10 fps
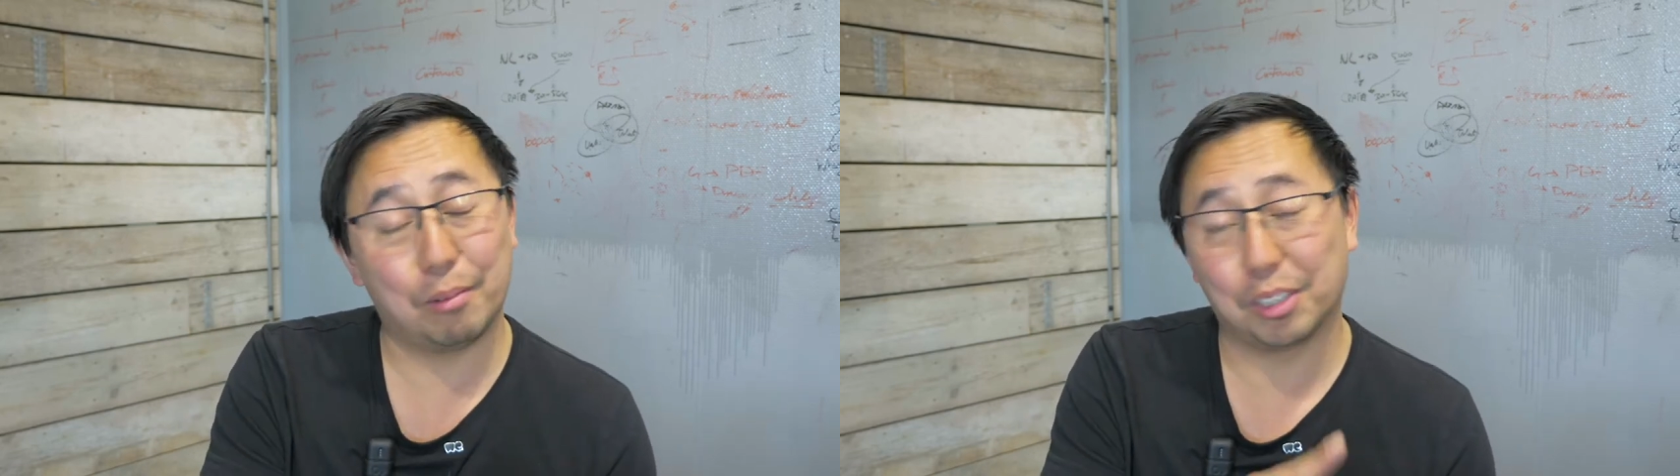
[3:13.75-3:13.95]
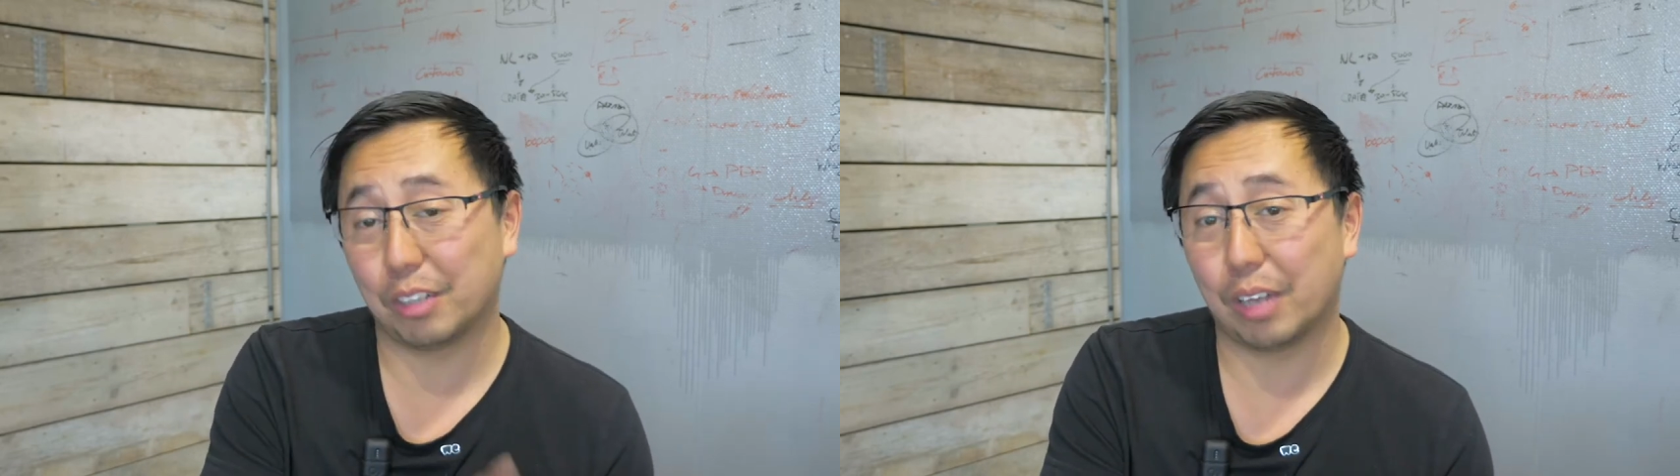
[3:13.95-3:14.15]

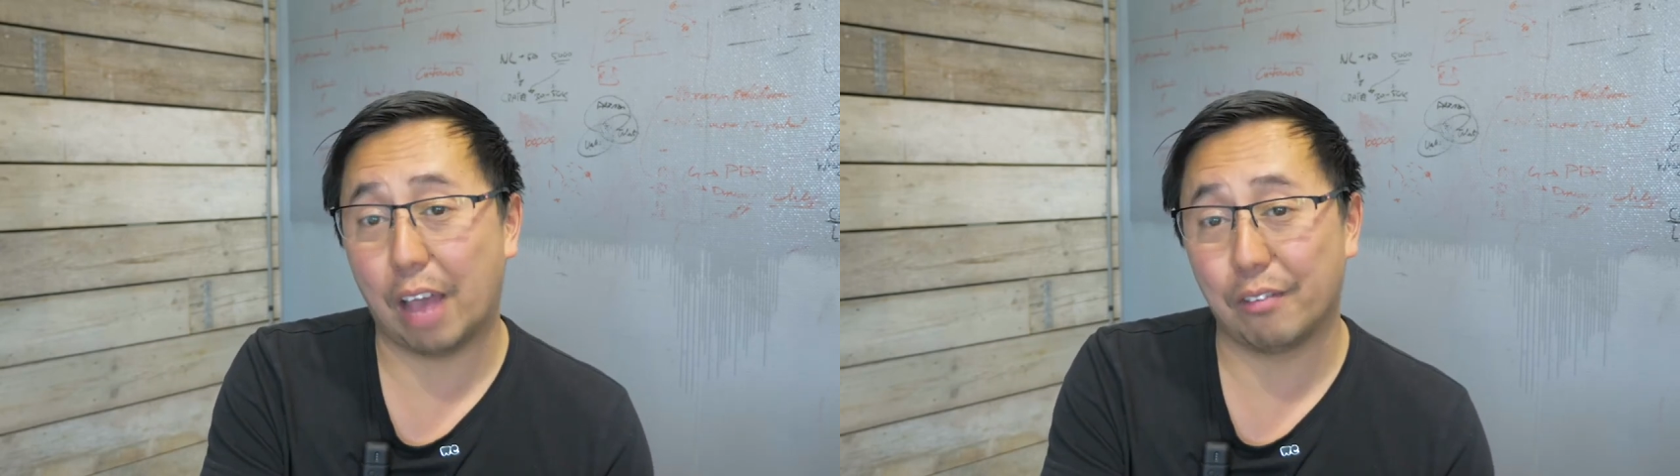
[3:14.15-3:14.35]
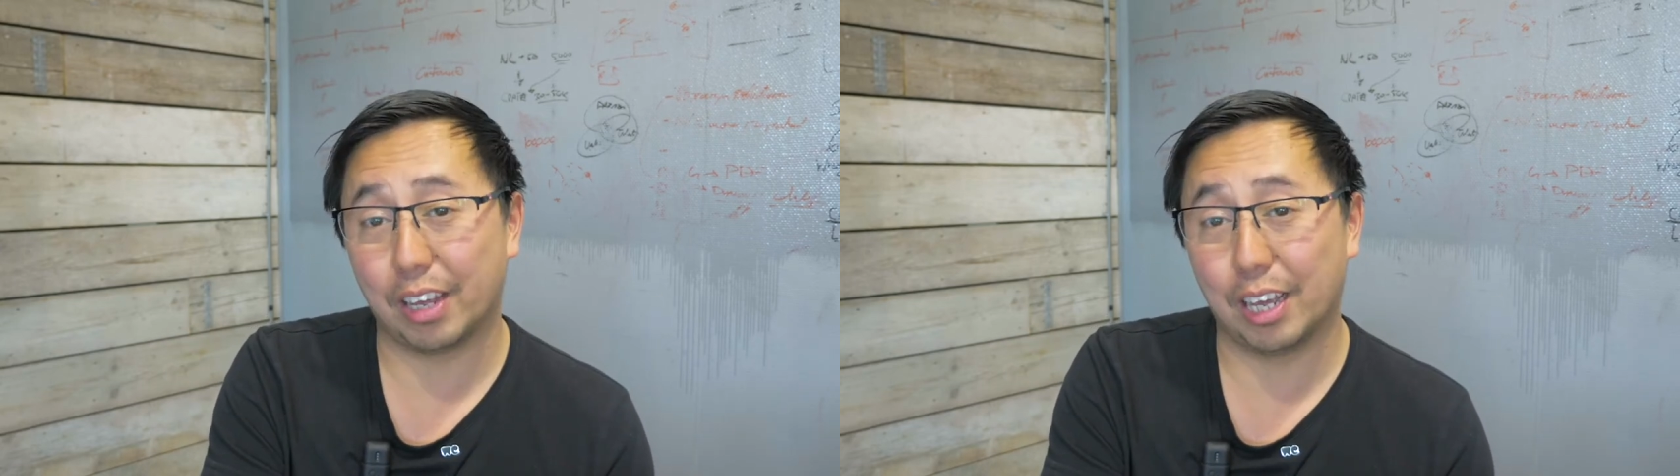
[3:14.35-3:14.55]
whilst
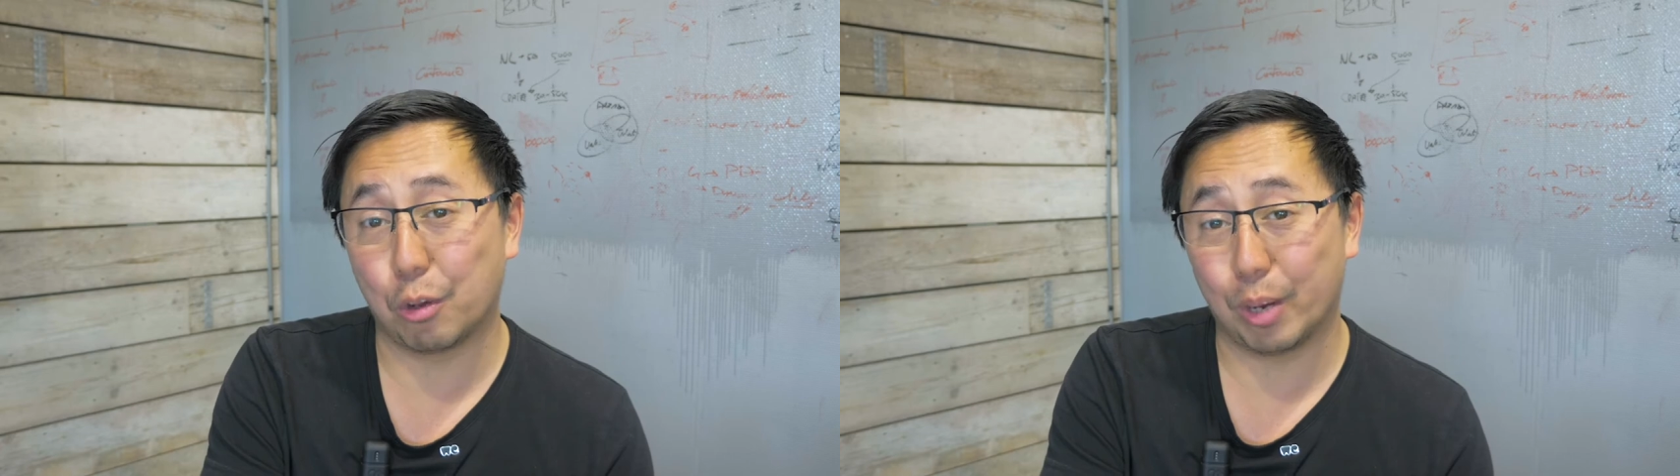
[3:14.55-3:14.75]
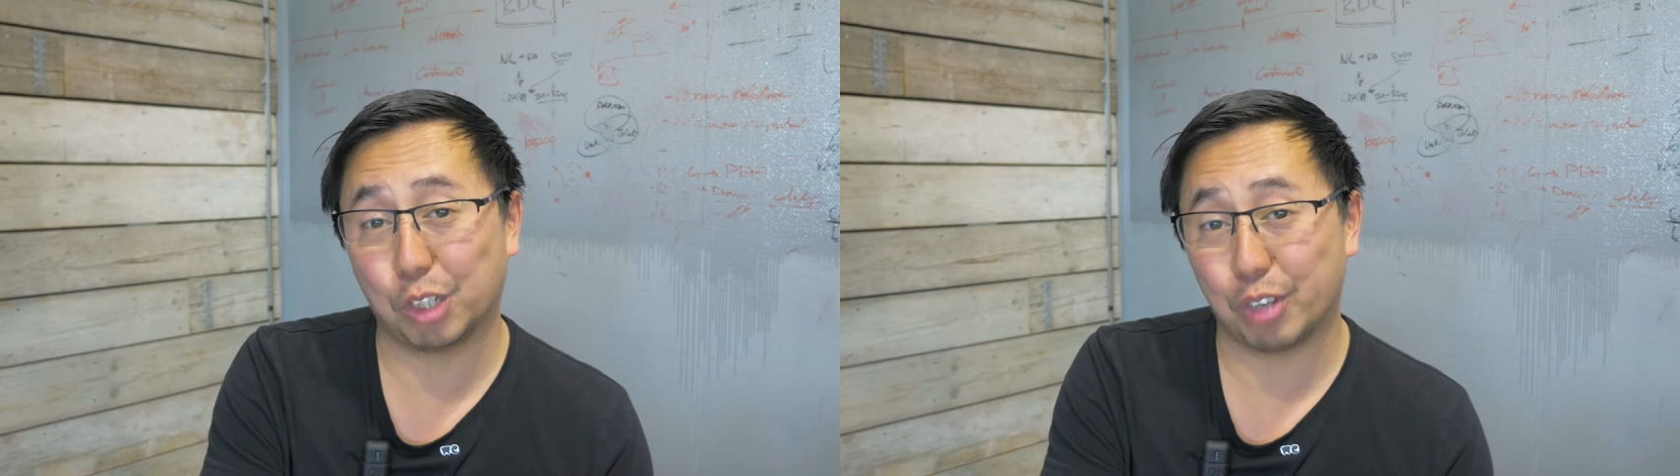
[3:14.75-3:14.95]
having a
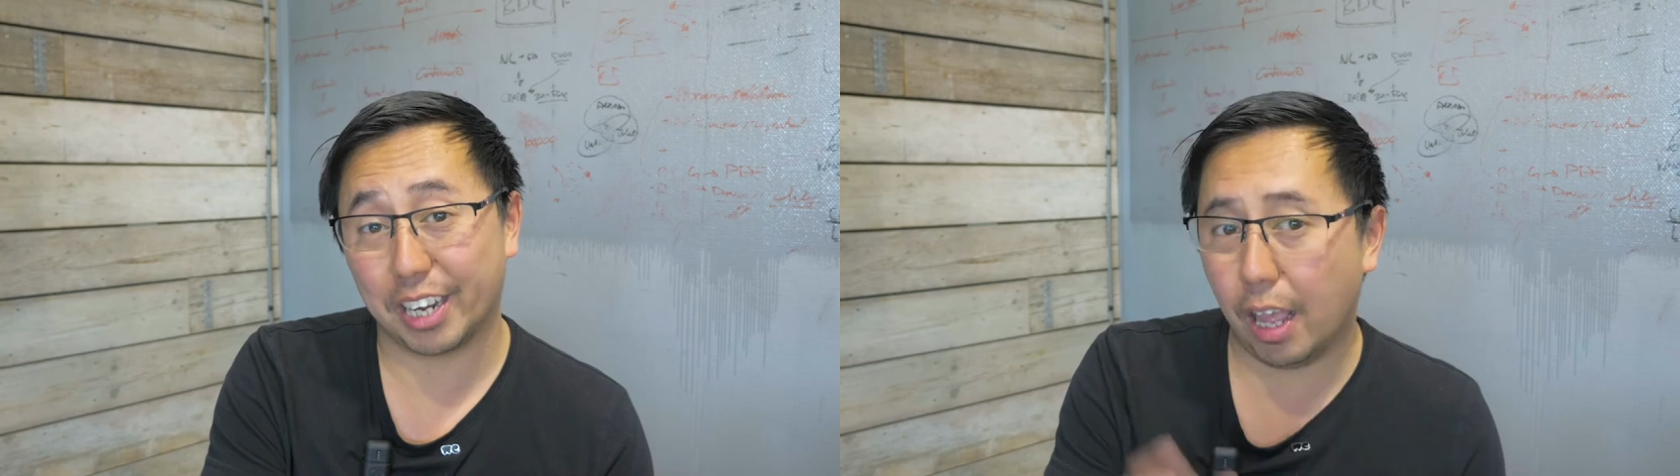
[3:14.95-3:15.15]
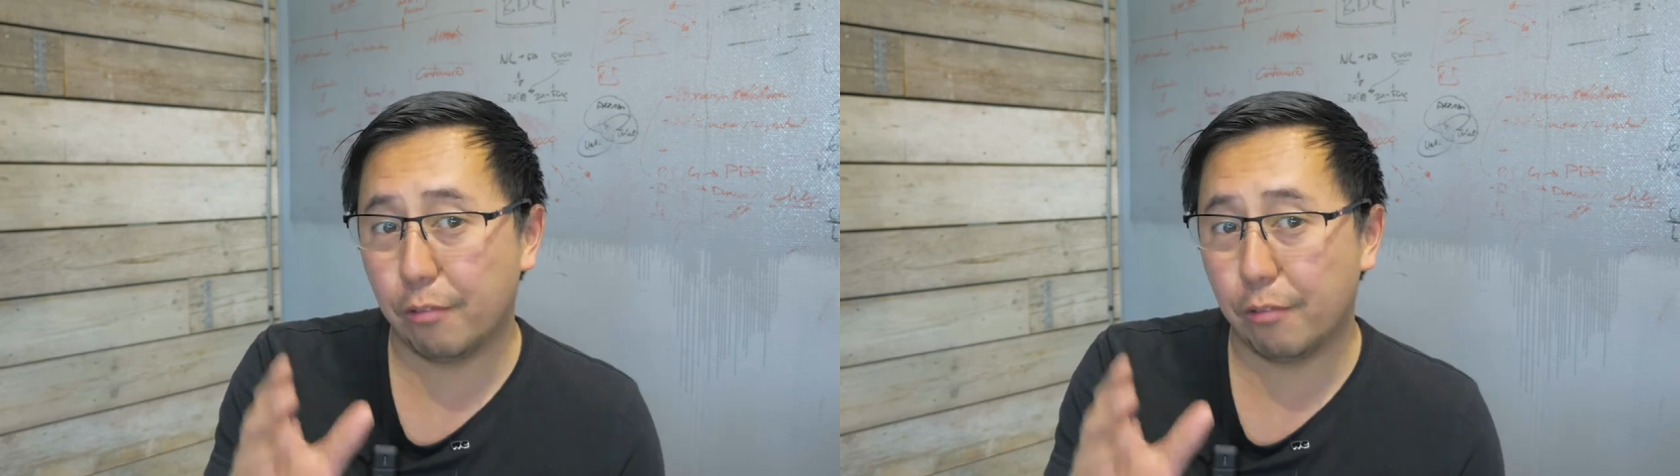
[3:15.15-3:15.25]
quick drink.